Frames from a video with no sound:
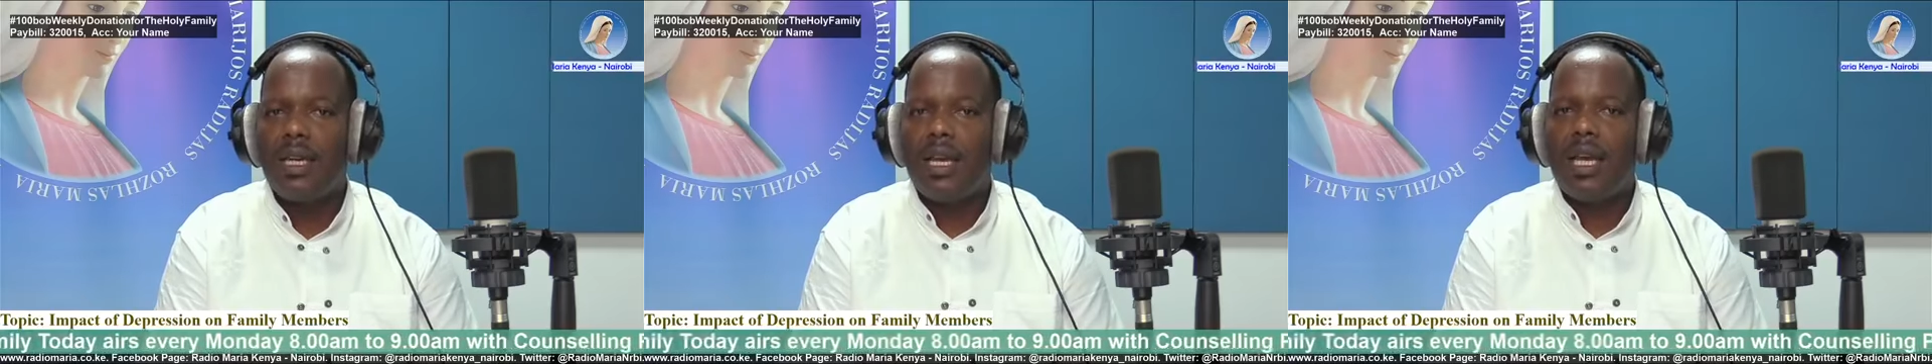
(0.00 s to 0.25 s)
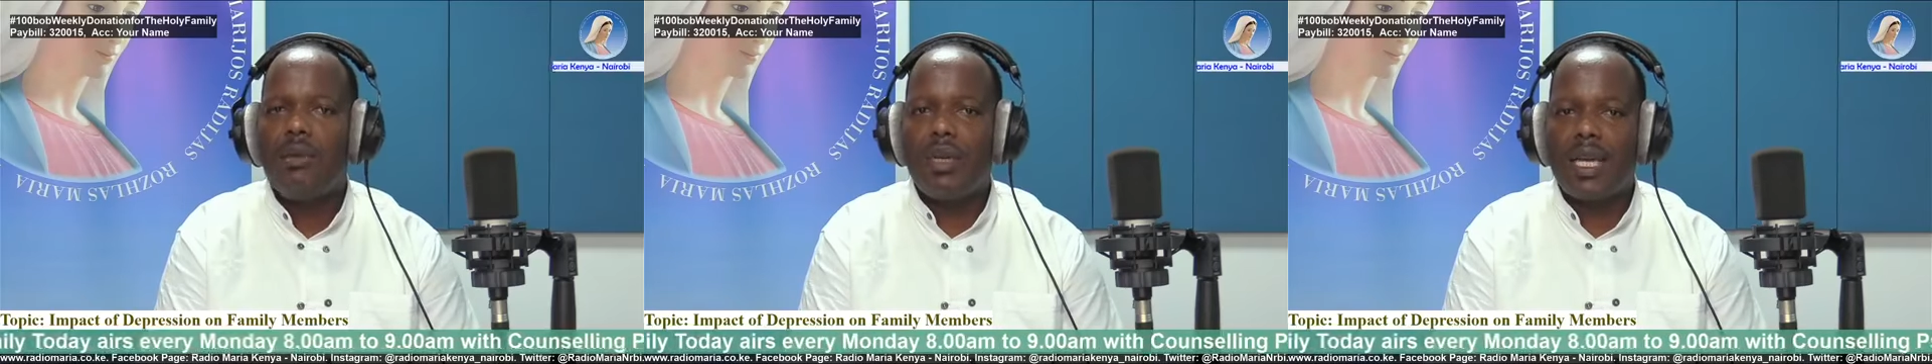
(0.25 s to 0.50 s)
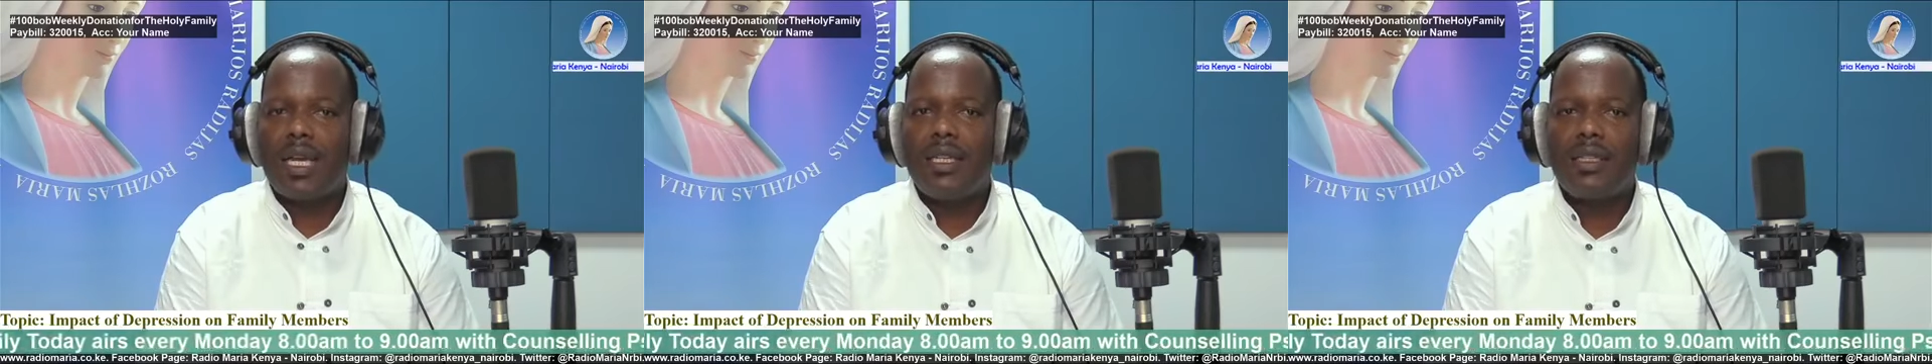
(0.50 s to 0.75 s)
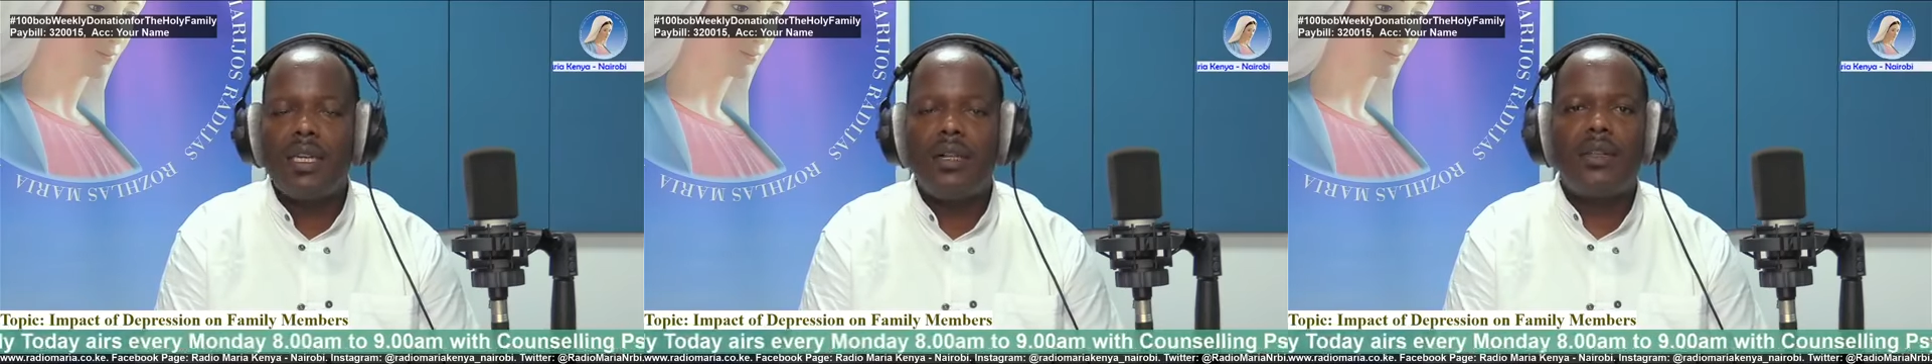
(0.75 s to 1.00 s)
and we can
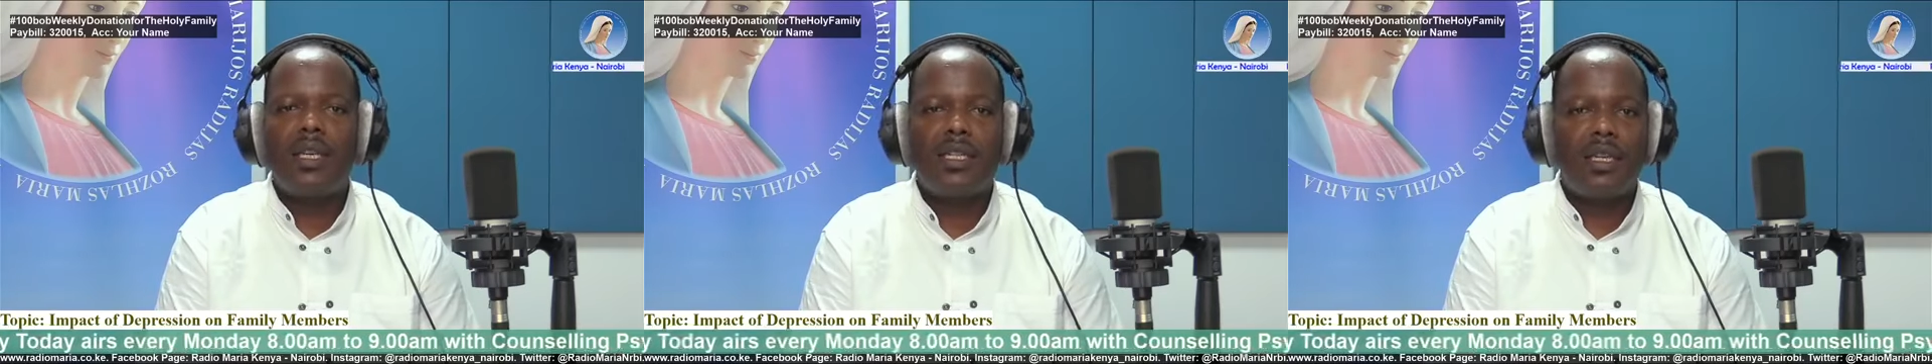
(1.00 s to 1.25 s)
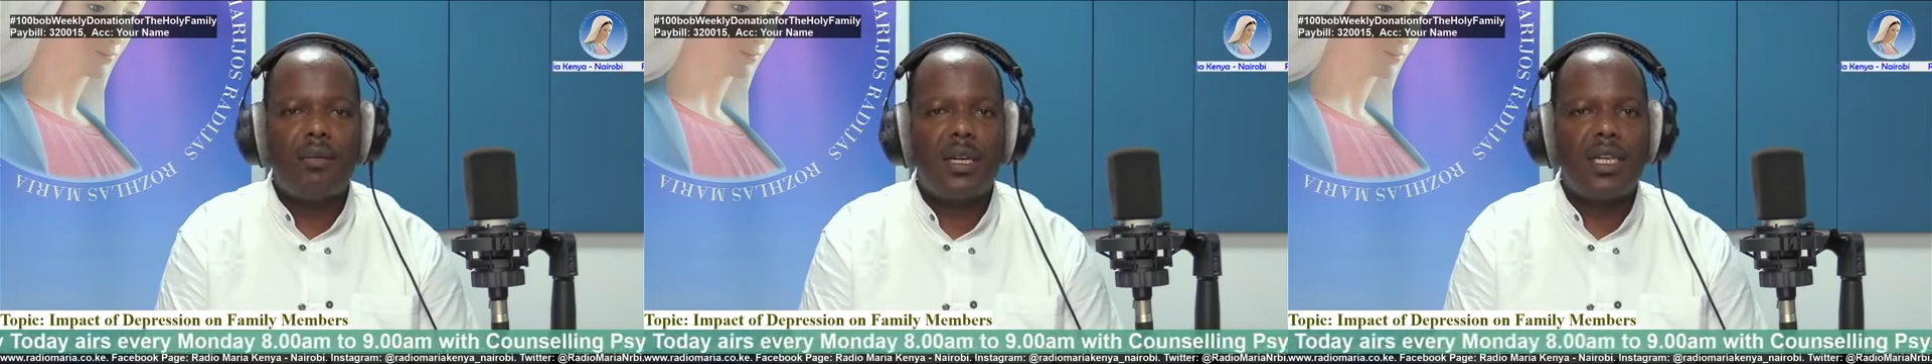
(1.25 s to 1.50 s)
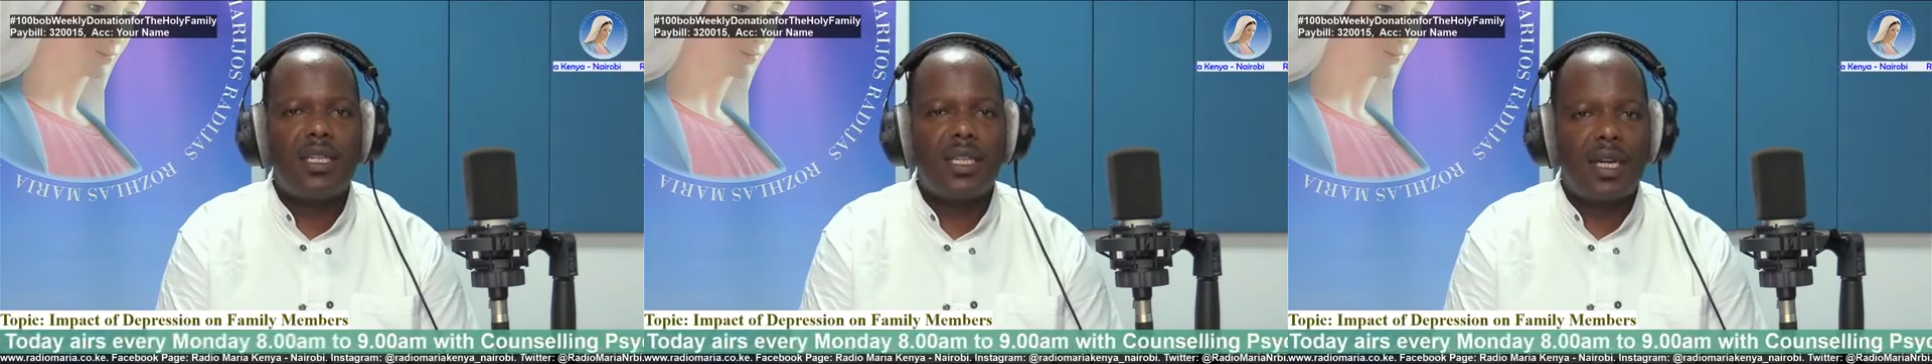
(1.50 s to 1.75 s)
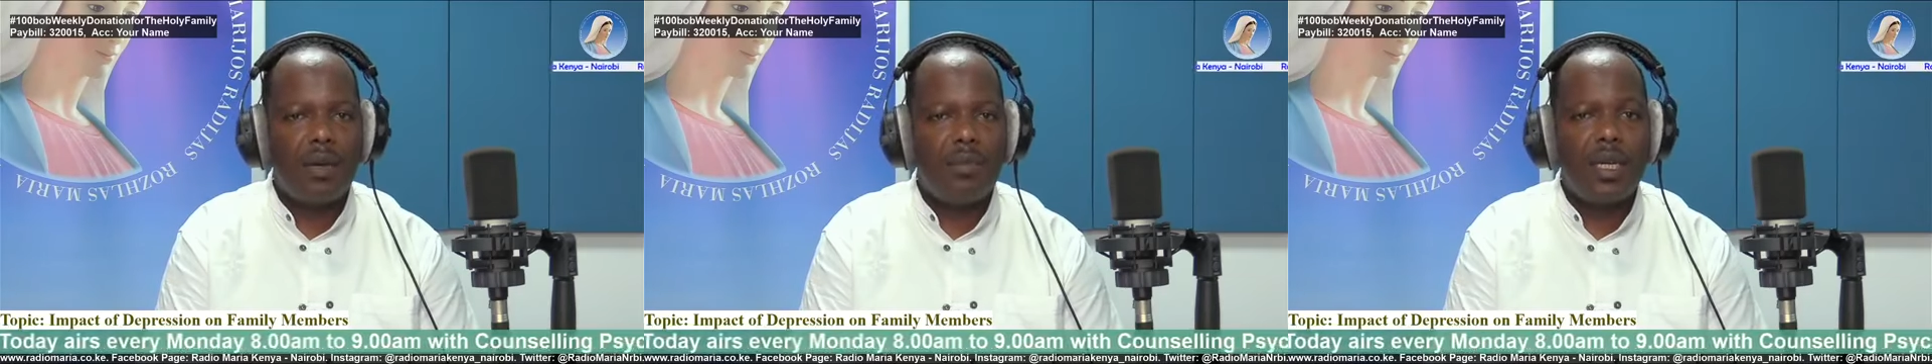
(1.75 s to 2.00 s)
tell that someone is
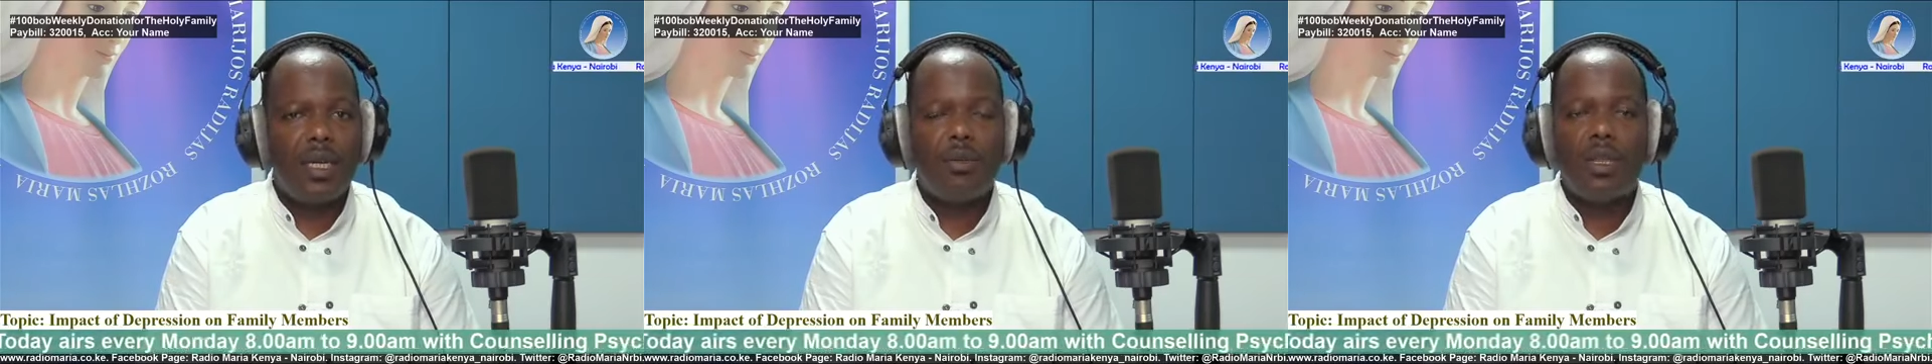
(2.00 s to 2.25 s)
grappling